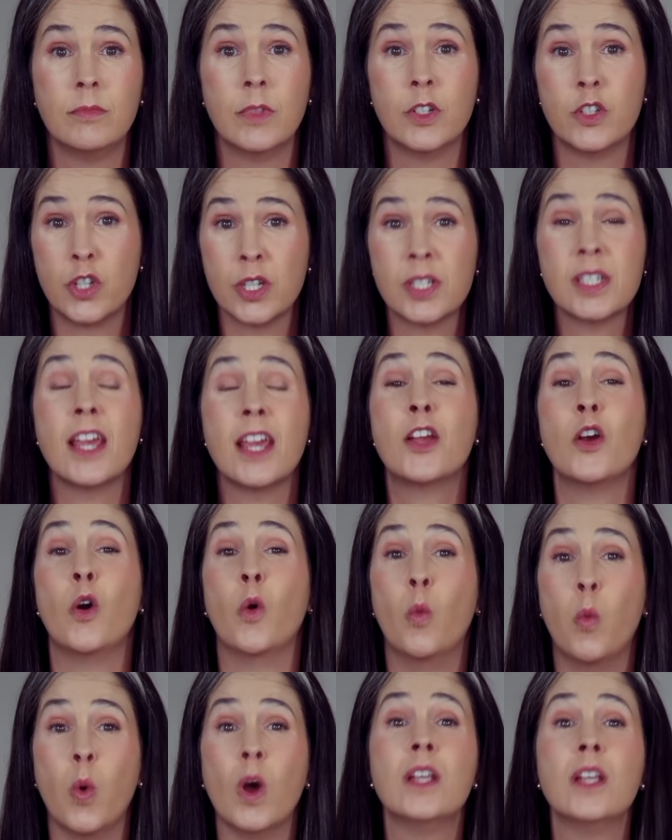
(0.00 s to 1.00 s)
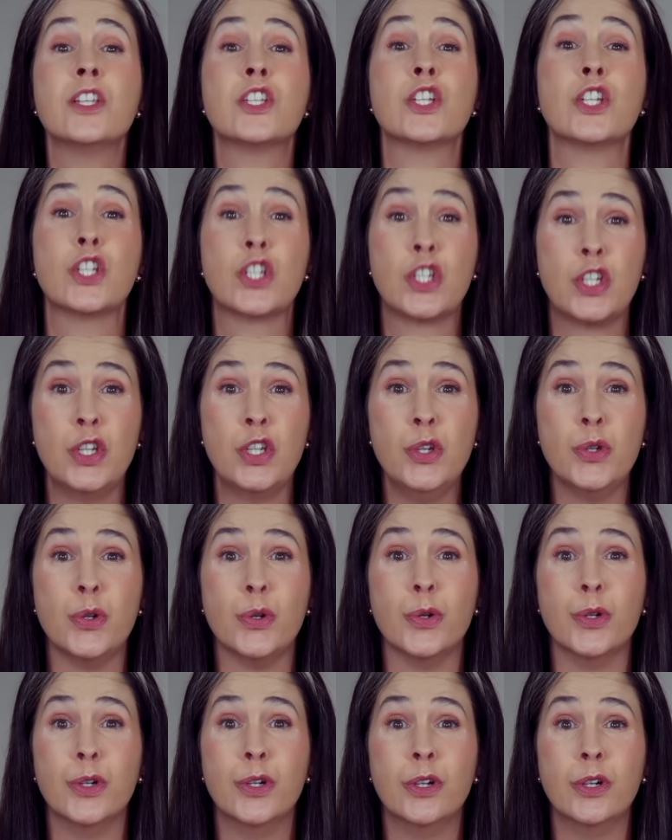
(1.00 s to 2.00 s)
Just like want
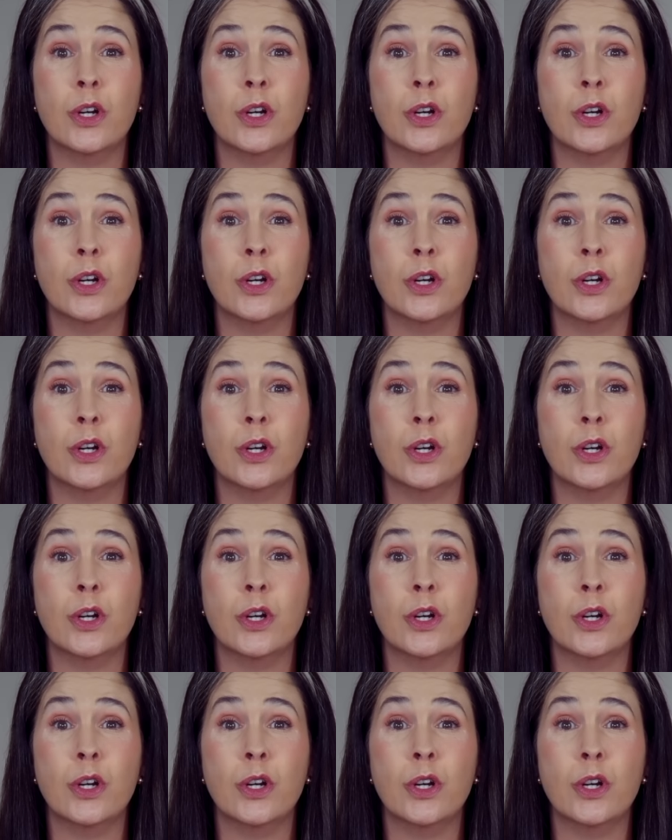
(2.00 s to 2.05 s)
to,